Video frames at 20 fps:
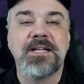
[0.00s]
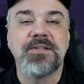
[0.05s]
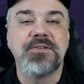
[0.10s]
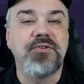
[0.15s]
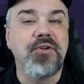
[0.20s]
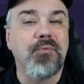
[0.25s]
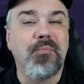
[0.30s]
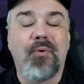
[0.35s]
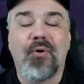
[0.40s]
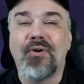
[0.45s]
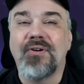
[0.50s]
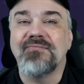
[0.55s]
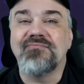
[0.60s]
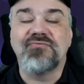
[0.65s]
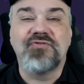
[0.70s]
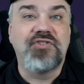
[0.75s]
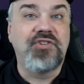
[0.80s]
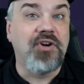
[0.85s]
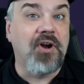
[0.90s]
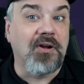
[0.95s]
No more
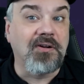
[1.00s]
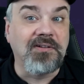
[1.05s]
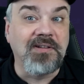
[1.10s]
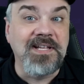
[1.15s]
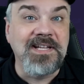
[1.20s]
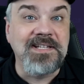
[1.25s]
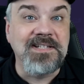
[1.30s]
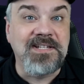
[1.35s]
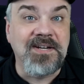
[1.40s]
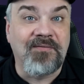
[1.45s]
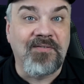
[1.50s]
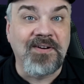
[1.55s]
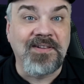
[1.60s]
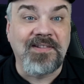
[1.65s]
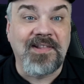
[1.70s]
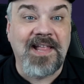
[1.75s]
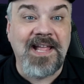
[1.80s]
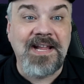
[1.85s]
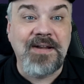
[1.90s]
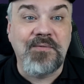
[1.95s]
juggling
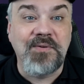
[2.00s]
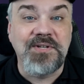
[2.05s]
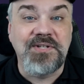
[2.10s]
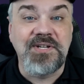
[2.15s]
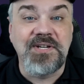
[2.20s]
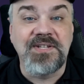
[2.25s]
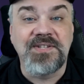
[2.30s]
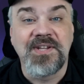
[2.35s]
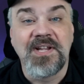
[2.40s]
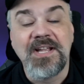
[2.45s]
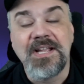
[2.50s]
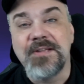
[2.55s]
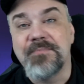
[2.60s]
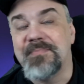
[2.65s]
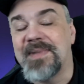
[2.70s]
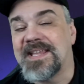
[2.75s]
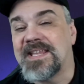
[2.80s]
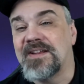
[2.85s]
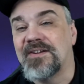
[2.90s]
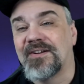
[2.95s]
different languages,
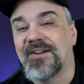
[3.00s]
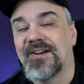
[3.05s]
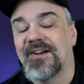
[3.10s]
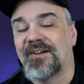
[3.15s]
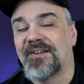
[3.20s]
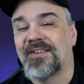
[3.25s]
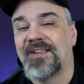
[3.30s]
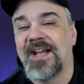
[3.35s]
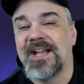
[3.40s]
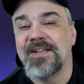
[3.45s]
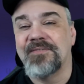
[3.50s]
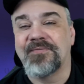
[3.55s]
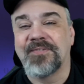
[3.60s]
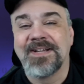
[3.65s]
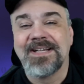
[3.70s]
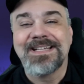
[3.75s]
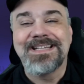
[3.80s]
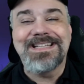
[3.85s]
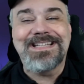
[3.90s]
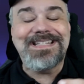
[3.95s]
making your life
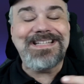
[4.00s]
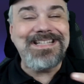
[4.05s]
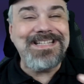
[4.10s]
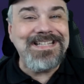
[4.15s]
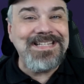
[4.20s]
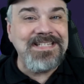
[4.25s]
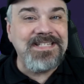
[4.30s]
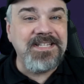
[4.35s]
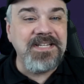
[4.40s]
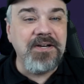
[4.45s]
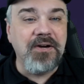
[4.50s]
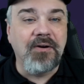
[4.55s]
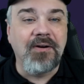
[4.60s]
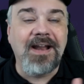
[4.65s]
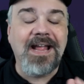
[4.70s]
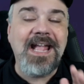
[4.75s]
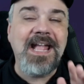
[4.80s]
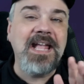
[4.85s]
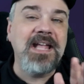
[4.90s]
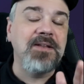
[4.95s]

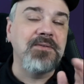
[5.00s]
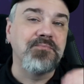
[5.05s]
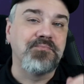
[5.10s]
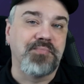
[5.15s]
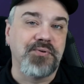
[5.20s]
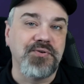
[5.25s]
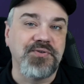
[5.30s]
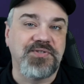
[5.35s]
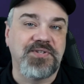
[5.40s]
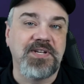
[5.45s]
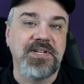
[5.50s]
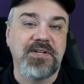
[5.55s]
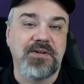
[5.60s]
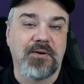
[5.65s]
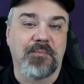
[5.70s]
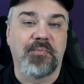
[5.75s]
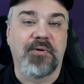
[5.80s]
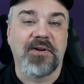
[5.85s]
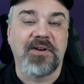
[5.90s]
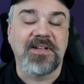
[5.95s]
easier and boosting
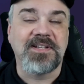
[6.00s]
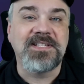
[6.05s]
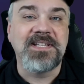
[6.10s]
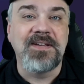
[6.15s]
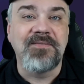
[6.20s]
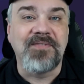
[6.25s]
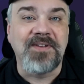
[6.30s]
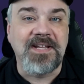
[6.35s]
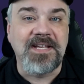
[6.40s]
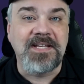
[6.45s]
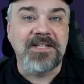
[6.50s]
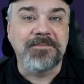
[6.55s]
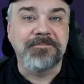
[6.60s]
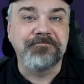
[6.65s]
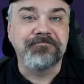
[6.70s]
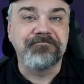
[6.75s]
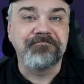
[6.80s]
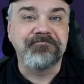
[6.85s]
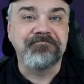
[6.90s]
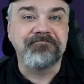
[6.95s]
your productivity.
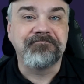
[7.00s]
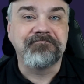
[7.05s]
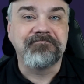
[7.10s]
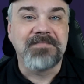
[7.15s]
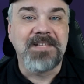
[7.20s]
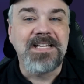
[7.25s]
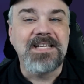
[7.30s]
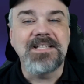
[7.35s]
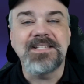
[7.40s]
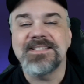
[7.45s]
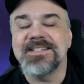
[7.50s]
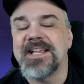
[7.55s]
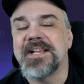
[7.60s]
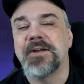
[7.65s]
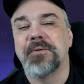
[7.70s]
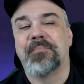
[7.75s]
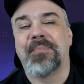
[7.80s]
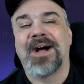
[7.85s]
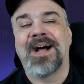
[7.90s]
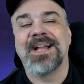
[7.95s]
Say
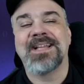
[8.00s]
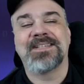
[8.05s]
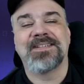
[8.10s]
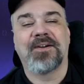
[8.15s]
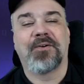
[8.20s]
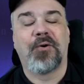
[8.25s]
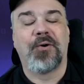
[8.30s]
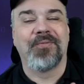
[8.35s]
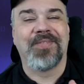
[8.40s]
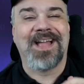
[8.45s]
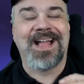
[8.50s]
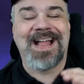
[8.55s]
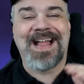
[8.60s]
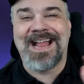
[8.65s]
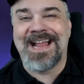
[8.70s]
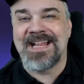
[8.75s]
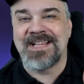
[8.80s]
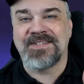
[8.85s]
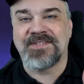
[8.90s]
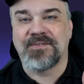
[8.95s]
goodbye to all the
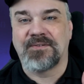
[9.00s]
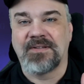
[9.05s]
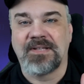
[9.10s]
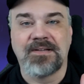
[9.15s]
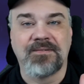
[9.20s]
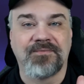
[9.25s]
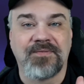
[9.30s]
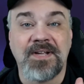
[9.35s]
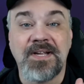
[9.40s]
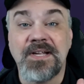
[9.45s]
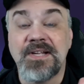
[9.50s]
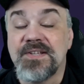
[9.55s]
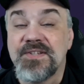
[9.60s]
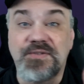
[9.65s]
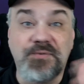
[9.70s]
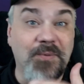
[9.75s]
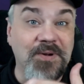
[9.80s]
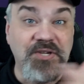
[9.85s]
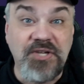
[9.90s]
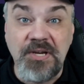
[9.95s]
hassle of
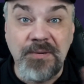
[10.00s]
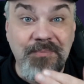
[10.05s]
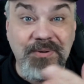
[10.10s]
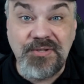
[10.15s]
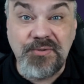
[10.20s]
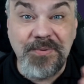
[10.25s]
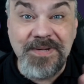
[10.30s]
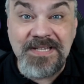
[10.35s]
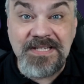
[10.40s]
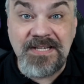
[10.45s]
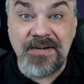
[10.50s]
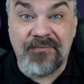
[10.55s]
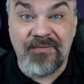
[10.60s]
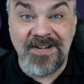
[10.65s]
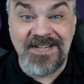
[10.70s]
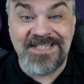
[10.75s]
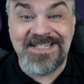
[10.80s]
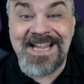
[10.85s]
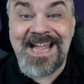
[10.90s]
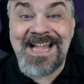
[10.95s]
switching between
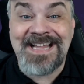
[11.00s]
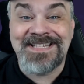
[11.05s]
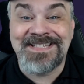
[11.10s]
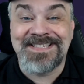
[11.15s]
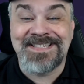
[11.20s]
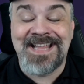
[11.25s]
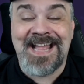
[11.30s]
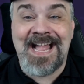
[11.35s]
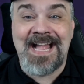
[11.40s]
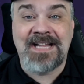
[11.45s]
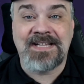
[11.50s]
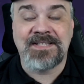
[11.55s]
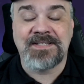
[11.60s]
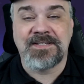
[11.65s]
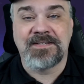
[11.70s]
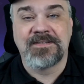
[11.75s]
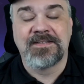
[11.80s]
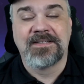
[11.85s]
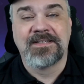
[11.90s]
different tech stacks.